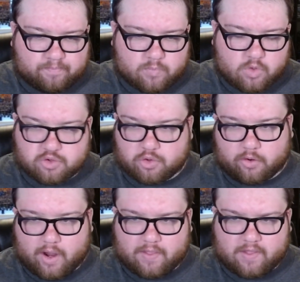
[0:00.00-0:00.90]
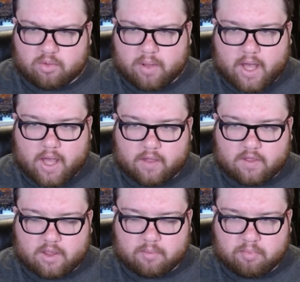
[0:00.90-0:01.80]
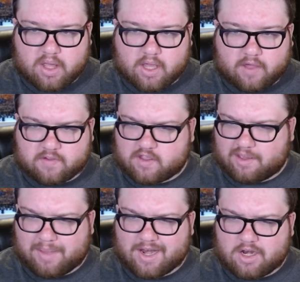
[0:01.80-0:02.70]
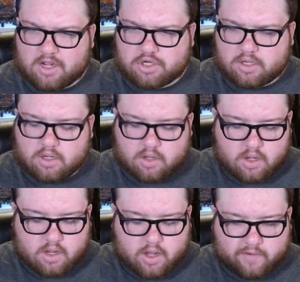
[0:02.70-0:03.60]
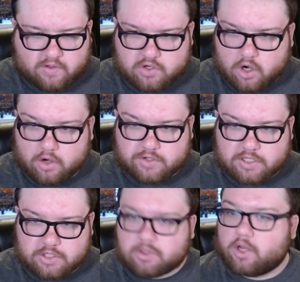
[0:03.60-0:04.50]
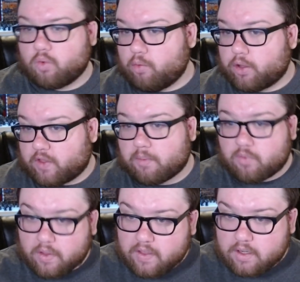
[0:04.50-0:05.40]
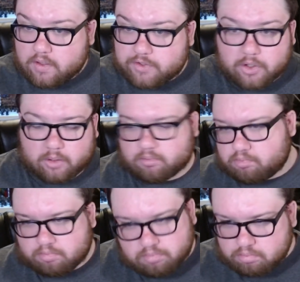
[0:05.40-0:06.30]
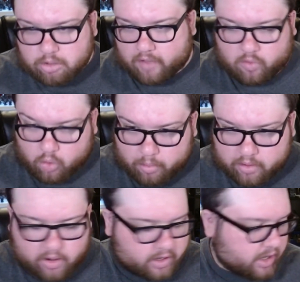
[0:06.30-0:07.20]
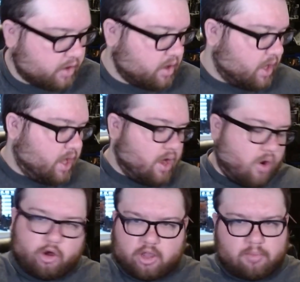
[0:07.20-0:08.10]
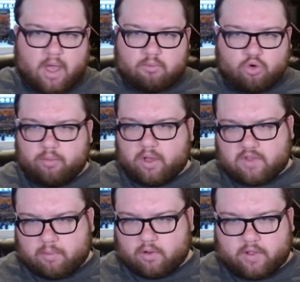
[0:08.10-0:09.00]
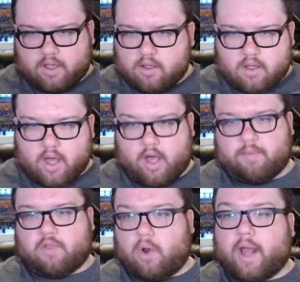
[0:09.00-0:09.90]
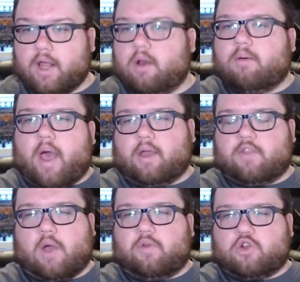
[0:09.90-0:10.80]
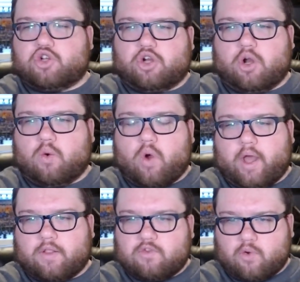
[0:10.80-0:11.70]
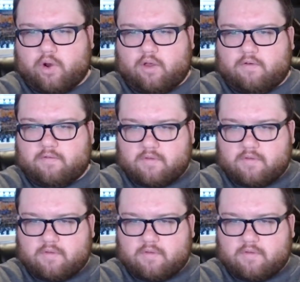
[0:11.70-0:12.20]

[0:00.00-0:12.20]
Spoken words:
which is really great. And then if you buy the big, I think it's the Command Edition of the starter sets, you get a rulebook that comes with it, so you have the rulebook ready to go. or you can buy rulebooks separately. That's what I did because I wasn't sure what sort of